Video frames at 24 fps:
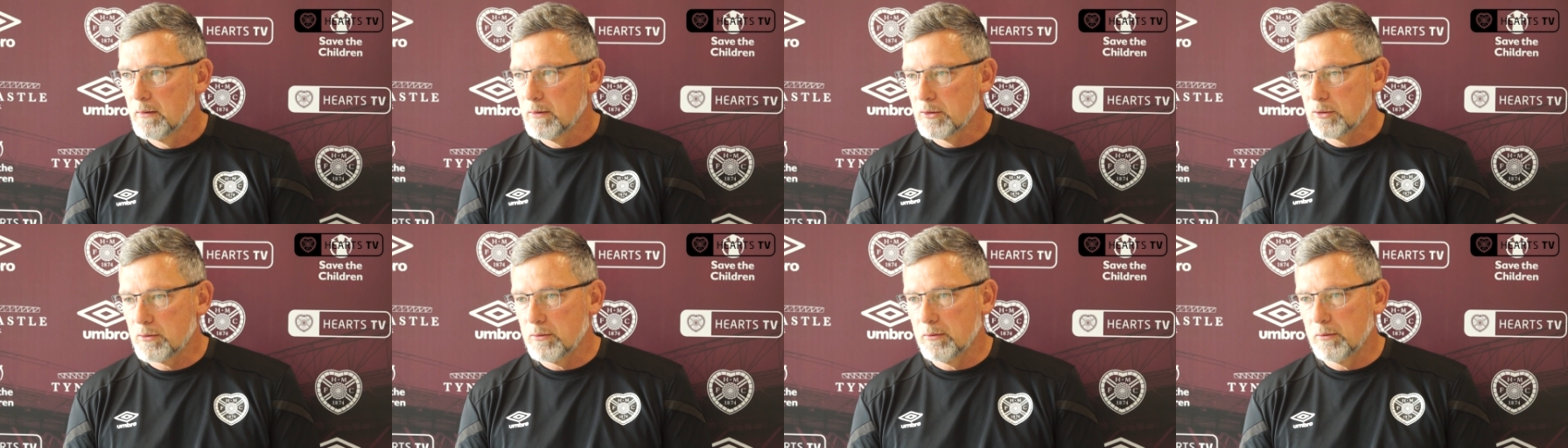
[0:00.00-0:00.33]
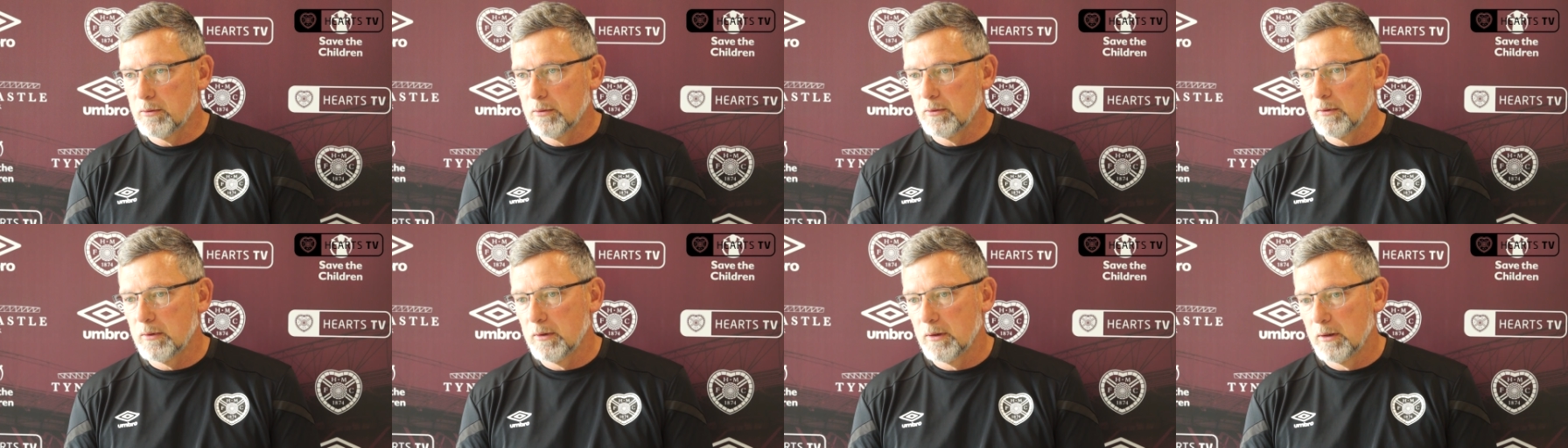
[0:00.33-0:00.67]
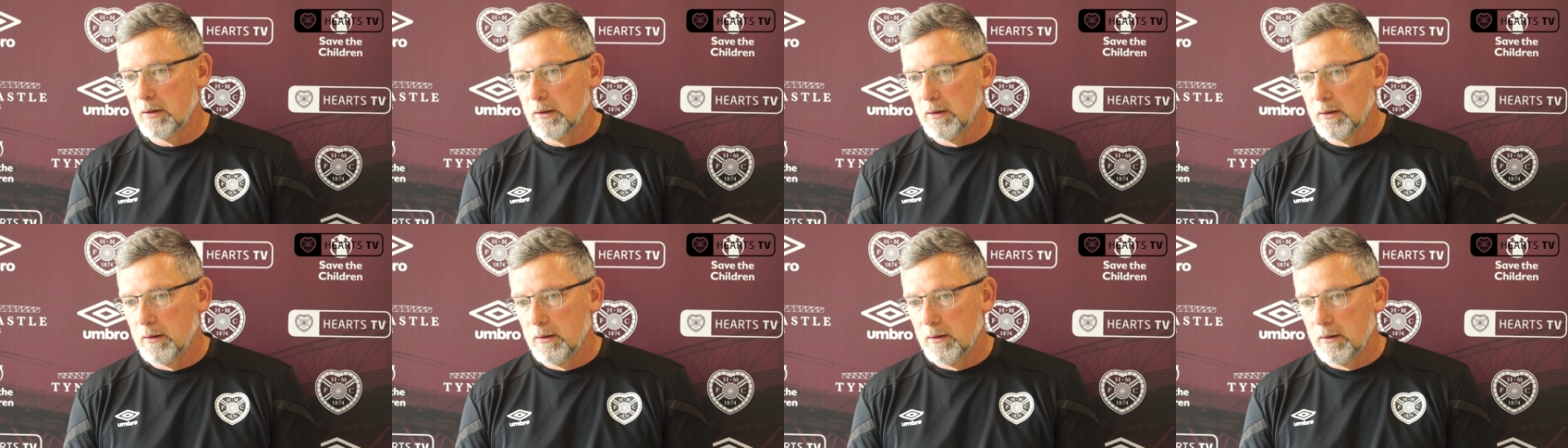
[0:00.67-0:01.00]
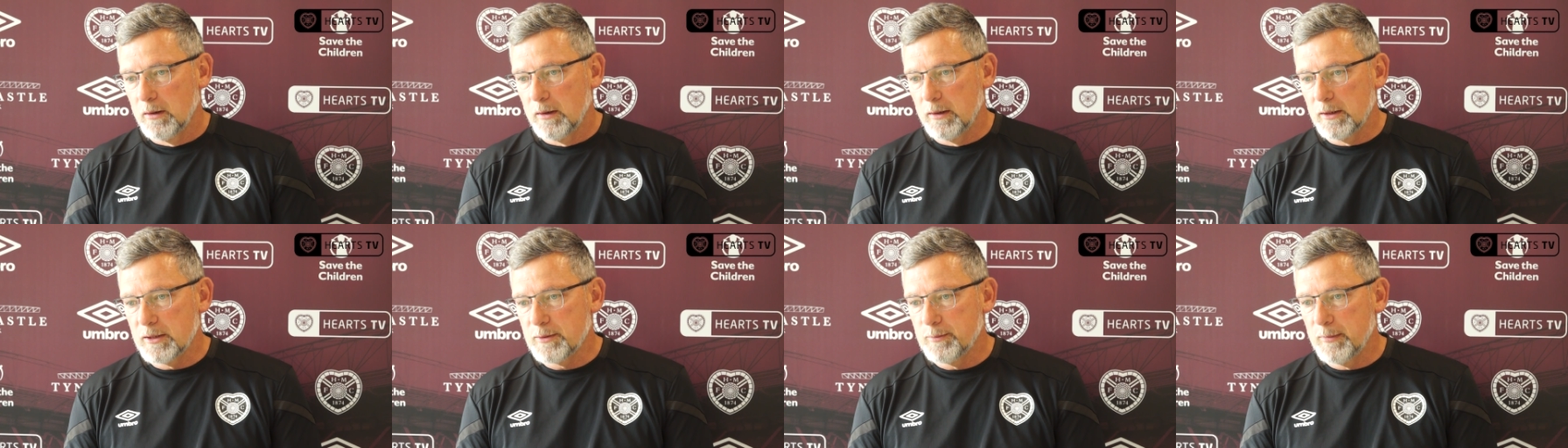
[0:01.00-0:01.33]
So
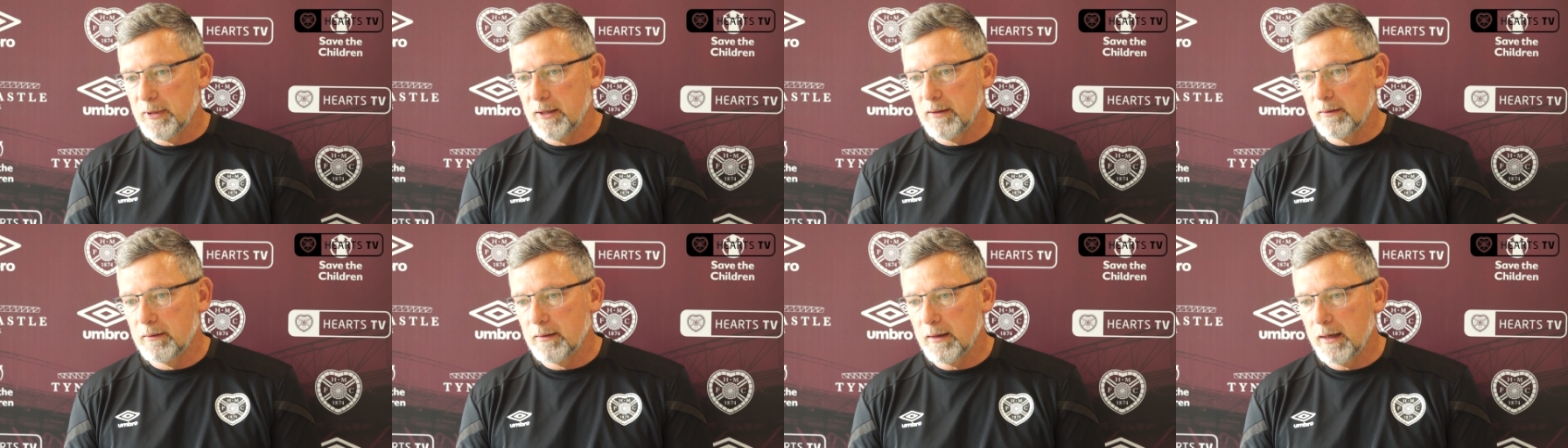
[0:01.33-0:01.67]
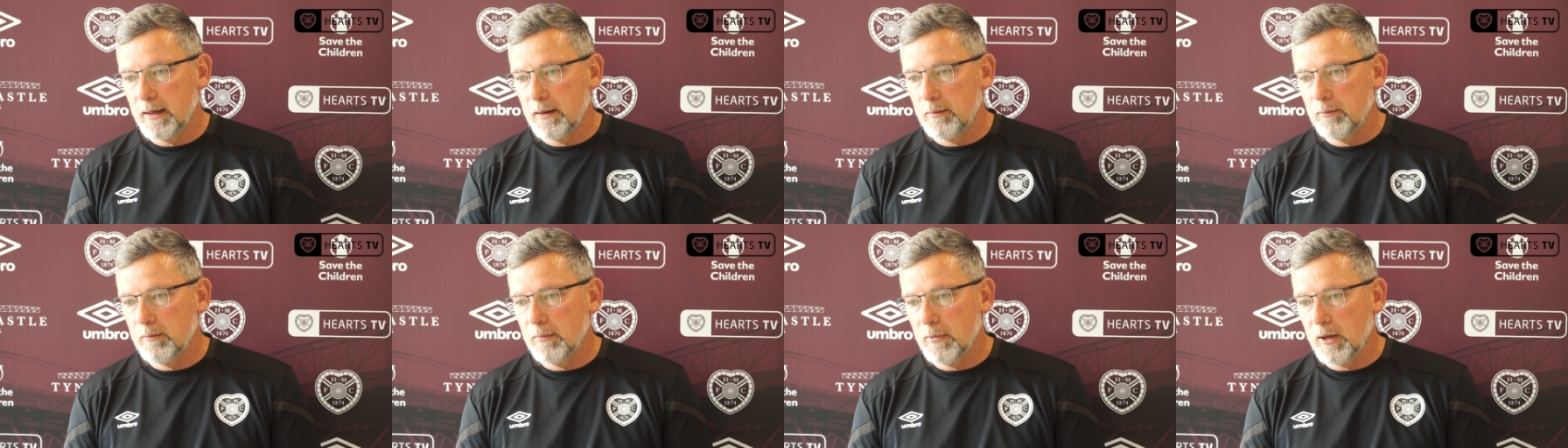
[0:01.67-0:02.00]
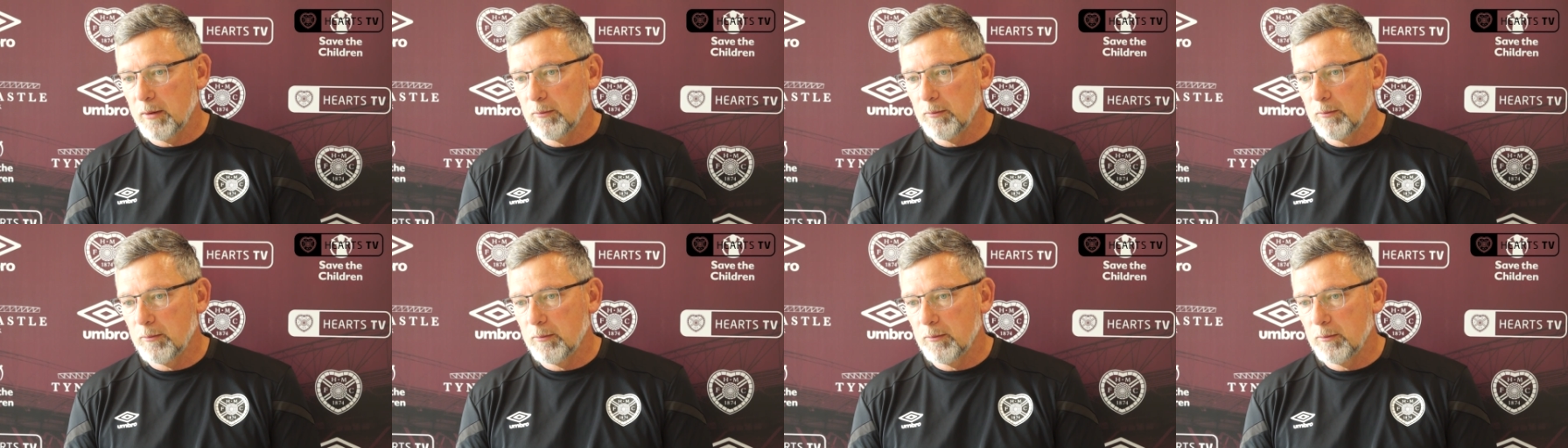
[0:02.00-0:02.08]
at this minute in time,